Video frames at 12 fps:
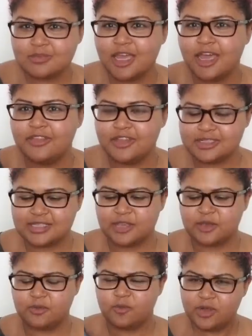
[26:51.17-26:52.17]
And it's
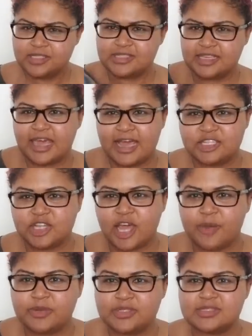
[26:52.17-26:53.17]
like, once the catch
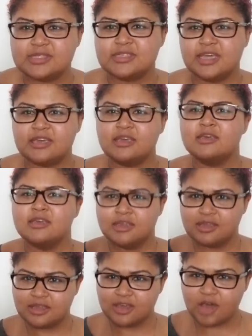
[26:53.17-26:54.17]
happens, it's like,
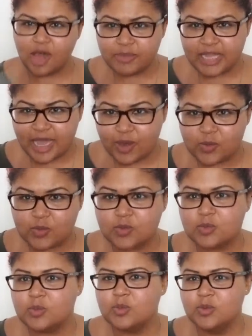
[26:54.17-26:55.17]

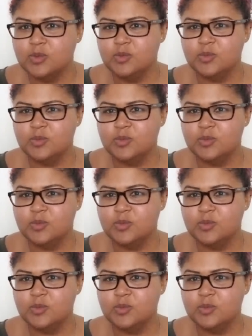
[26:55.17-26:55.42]
calm down.